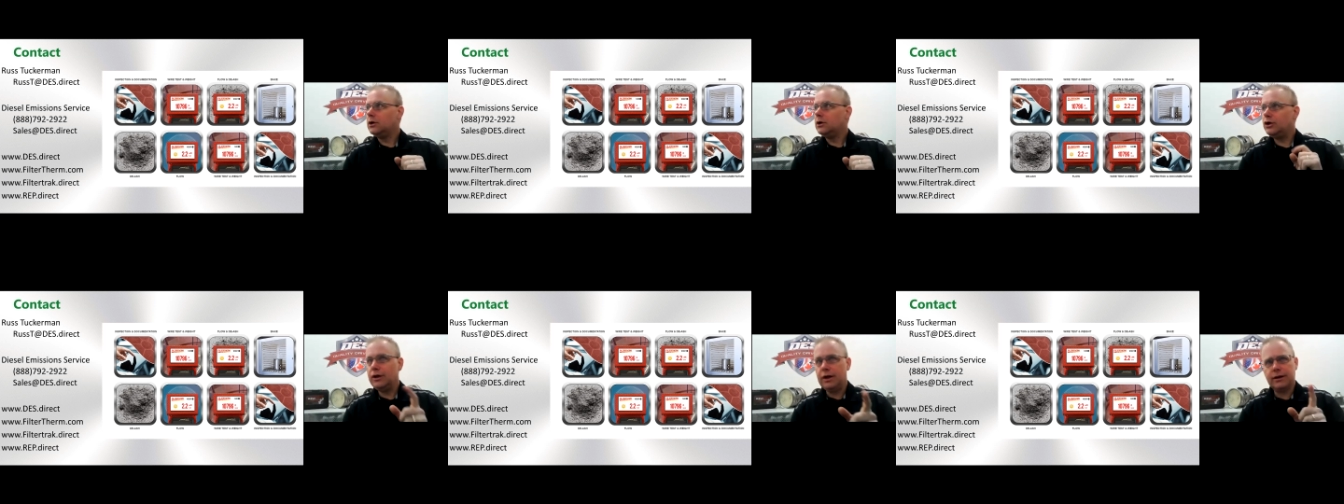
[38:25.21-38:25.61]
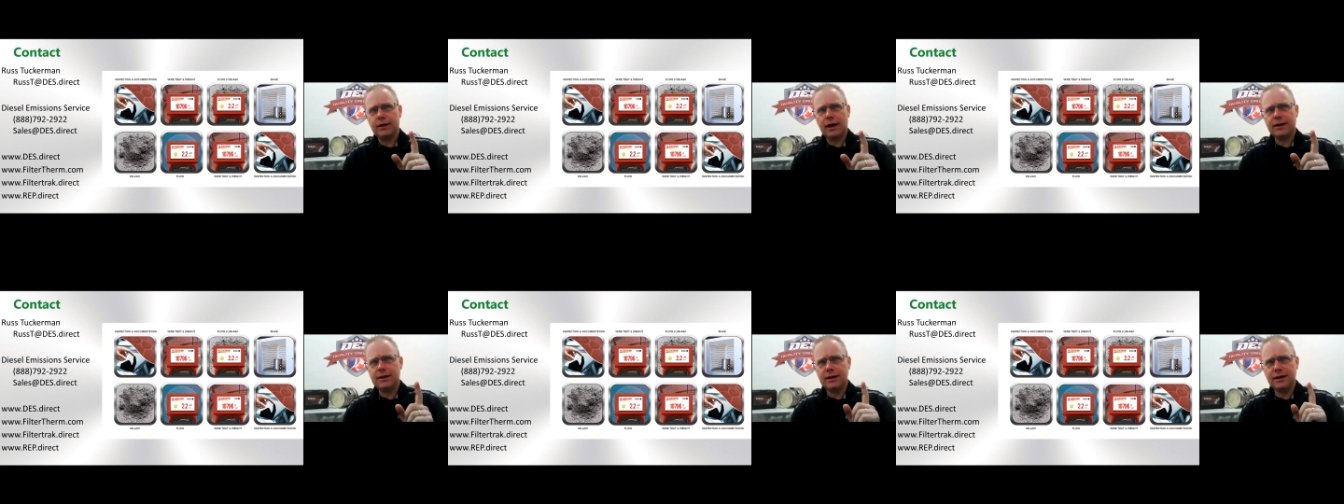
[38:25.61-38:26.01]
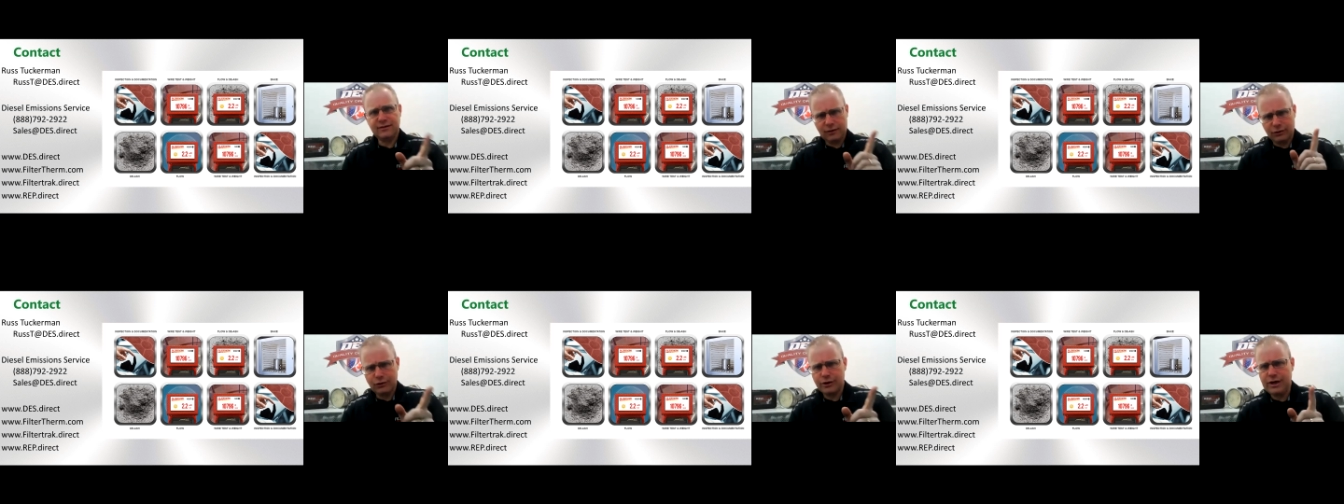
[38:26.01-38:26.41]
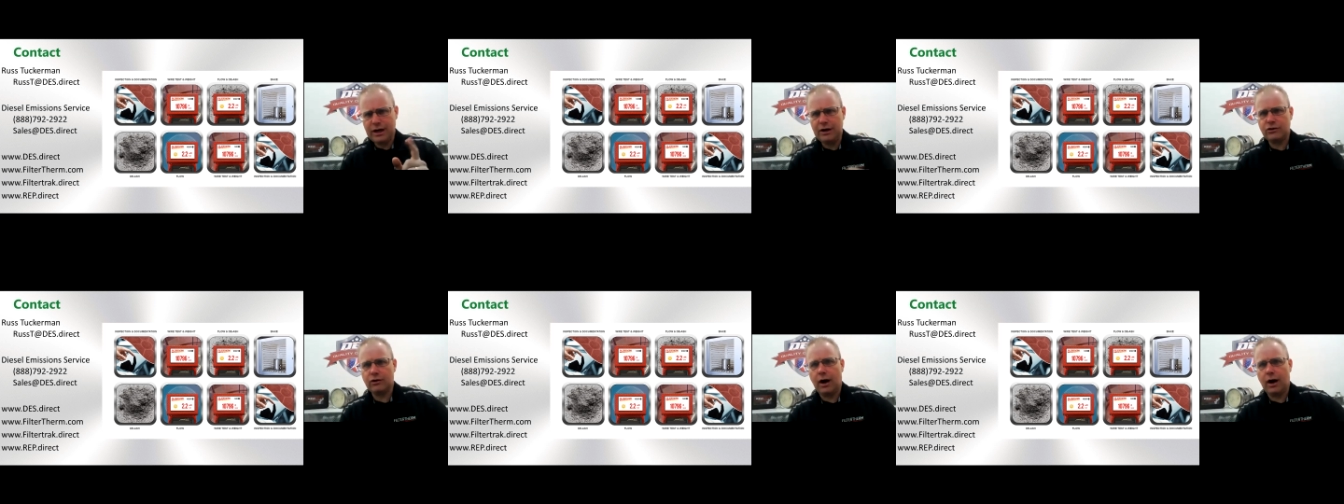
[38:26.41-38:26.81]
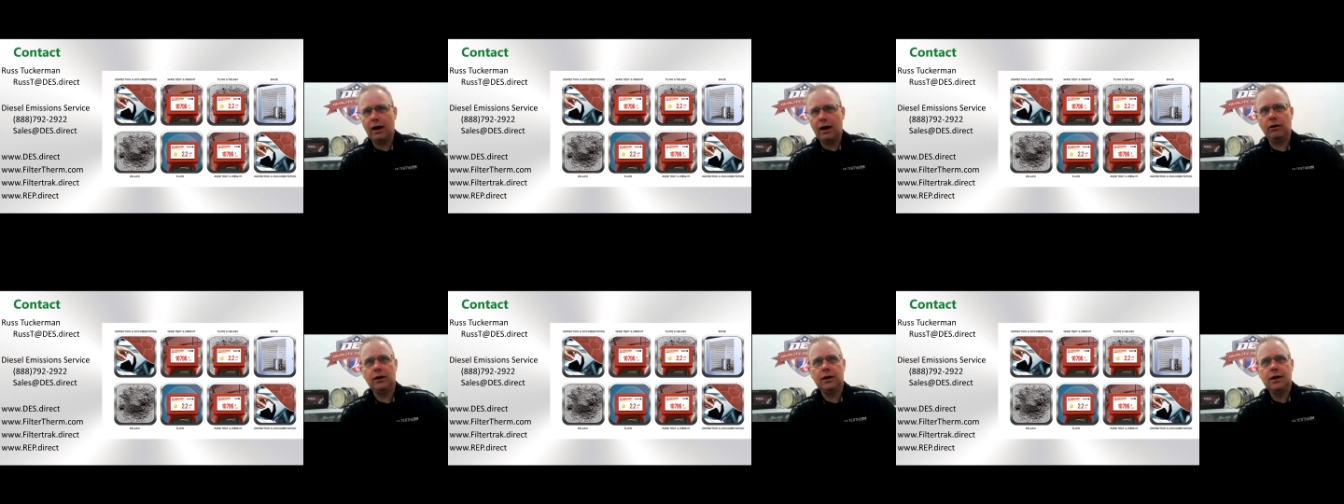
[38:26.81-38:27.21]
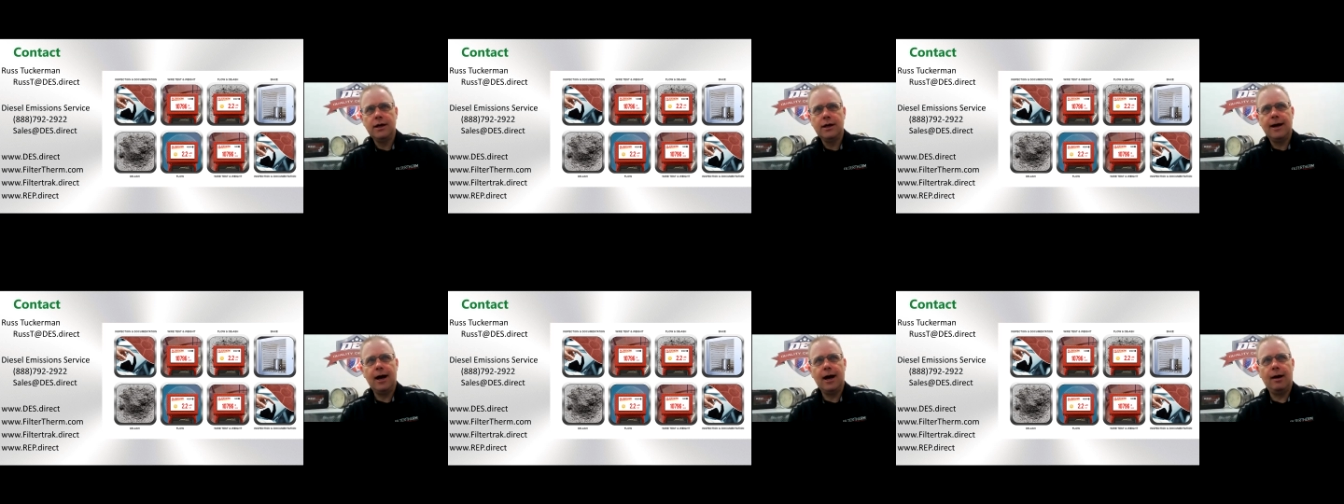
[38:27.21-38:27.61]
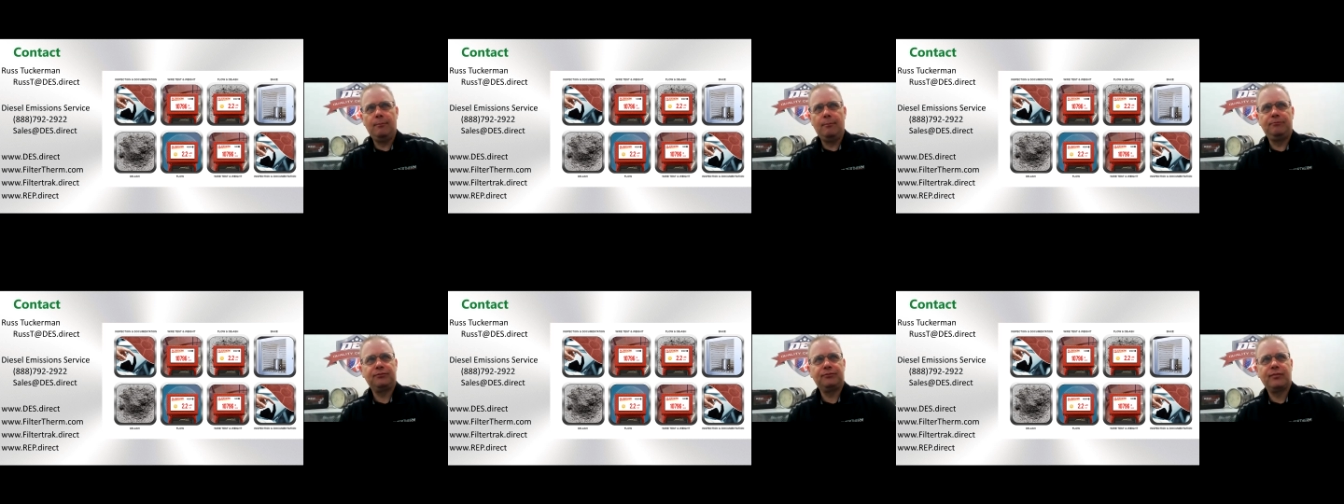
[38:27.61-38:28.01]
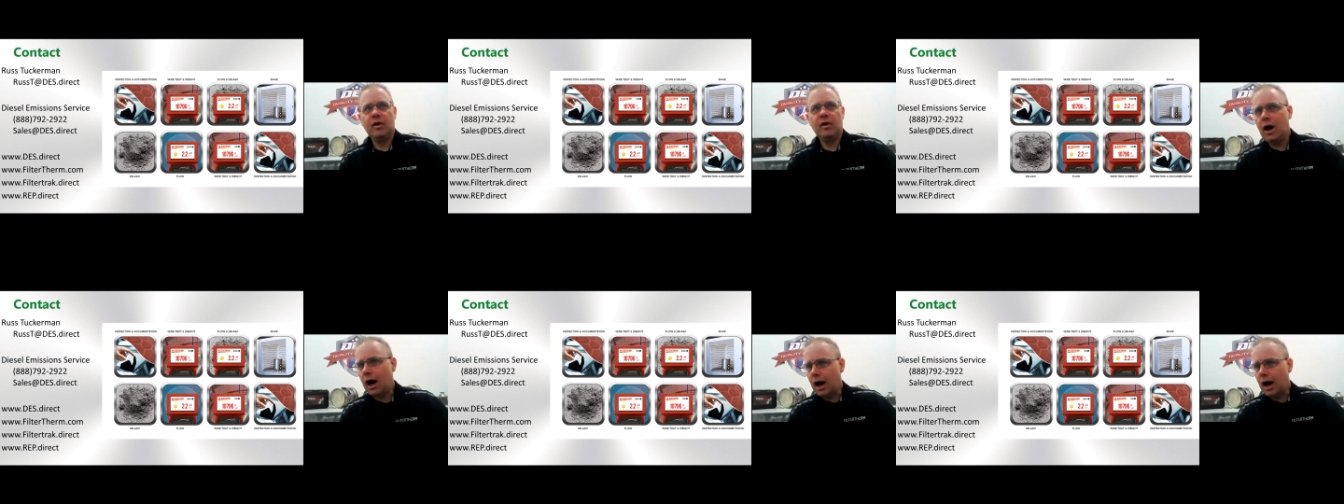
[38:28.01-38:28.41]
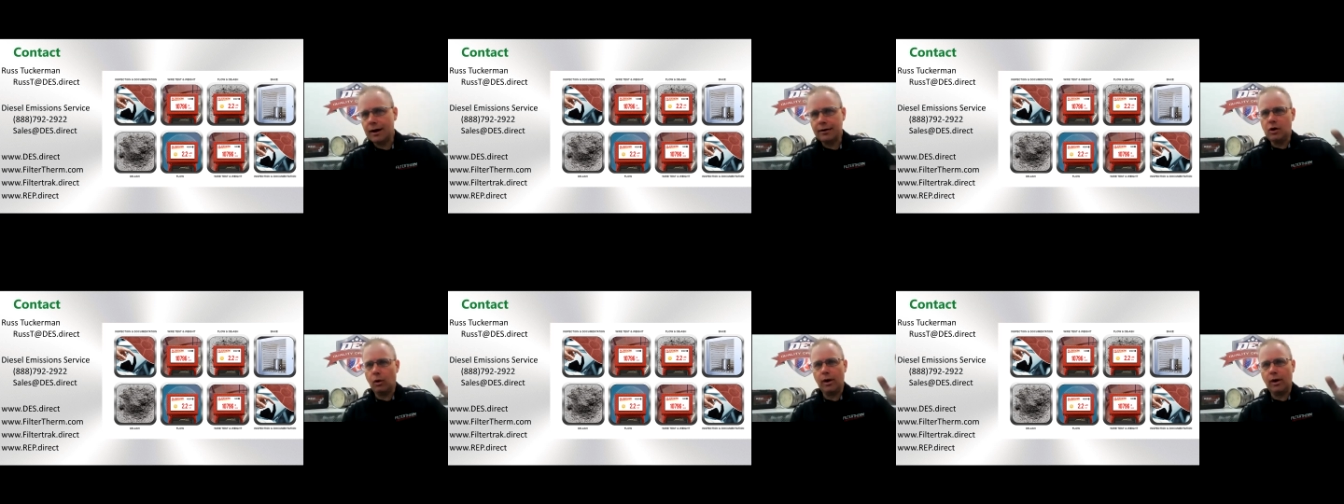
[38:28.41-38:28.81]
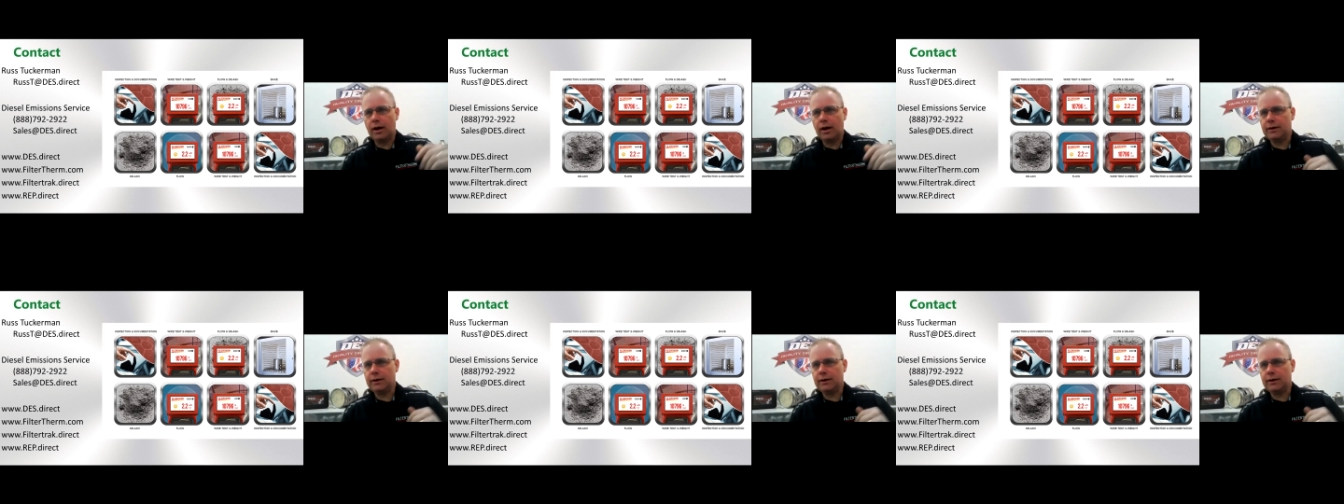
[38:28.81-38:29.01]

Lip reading: I think it's a 30-day trial going on.